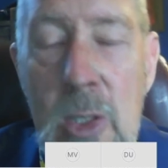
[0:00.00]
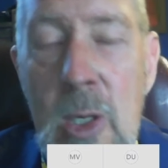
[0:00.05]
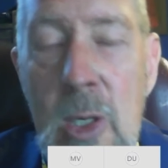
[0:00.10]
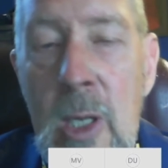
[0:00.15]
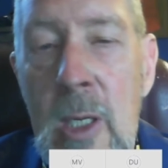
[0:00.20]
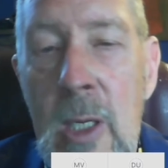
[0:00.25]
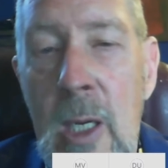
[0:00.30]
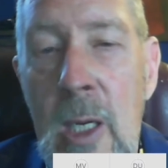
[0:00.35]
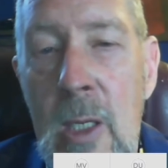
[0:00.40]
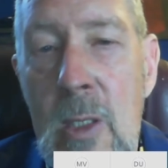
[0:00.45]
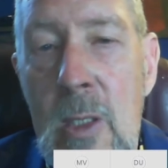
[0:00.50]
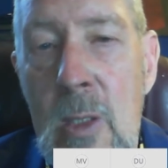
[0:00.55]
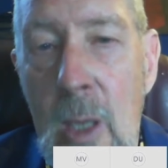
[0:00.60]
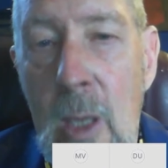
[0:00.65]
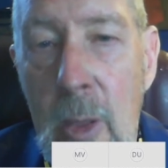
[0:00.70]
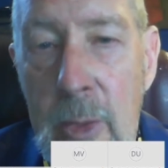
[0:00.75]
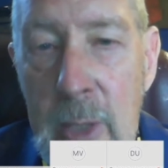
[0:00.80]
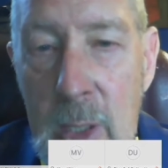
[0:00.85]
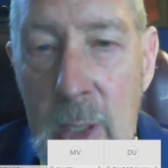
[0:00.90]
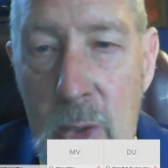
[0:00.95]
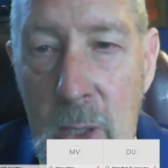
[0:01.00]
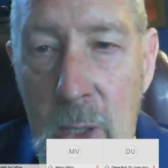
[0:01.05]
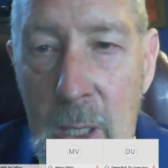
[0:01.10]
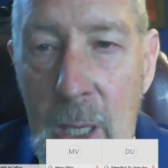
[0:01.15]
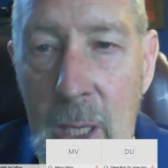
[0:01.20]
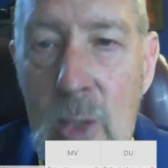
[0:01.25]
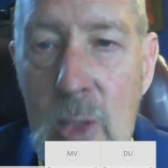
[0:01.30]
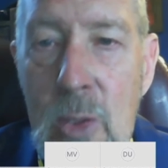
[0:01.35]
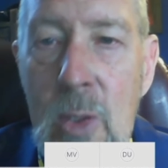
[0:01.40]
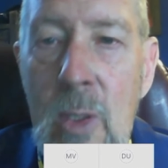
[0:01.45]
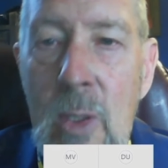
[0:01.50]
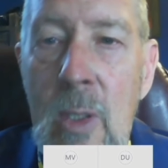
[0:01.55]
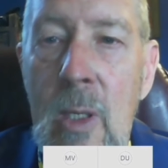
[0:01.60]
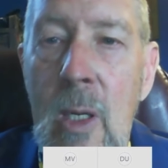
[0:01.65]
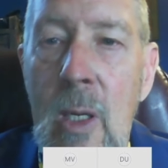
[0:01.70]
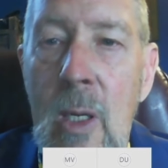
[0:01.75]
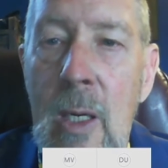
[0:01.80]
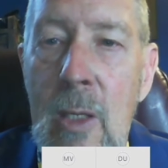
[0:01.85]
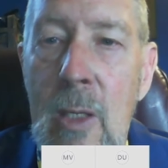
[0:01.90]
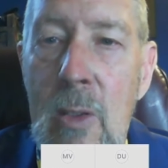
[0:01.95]
connect to health and education,
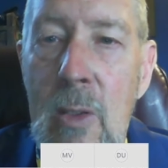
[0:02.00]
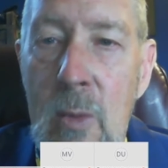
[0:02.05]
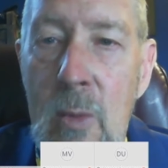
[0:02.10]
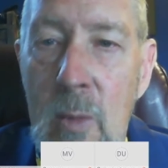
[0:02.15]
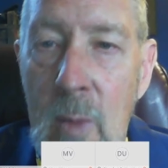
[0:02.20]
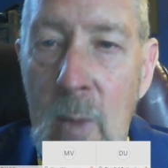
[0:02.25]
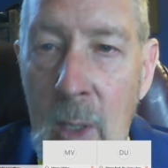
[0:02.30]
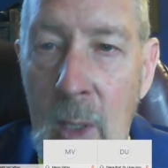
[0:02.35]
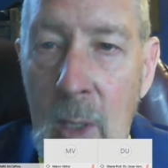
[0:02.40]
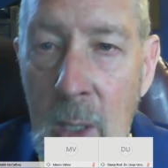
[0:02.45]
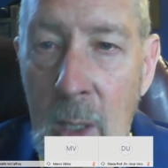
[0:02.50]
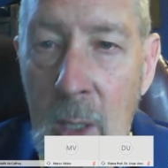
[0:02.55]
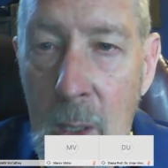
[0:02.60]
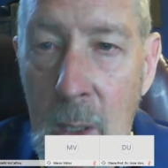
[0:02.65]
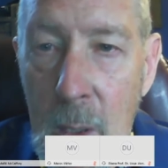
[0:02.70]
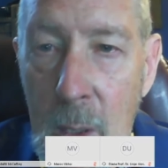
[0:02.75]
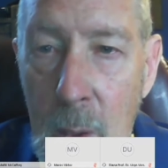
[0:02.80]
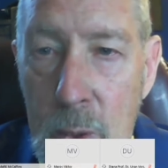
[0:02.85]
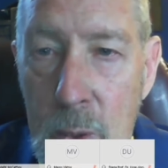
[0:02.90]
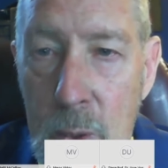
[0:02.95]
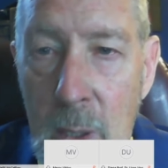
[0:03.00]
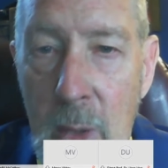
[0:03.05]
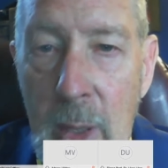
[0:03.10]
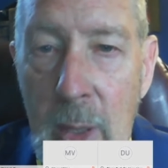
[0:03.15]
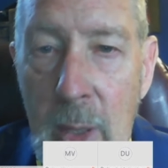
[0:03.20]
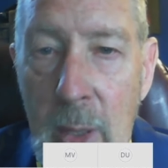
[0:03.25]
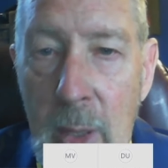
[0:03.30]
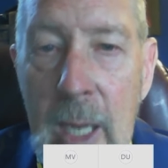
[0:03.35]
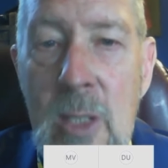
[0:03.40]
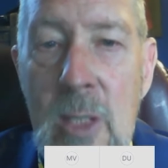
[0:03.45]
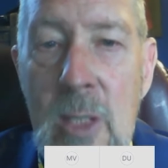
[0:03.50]
connect to ocean and land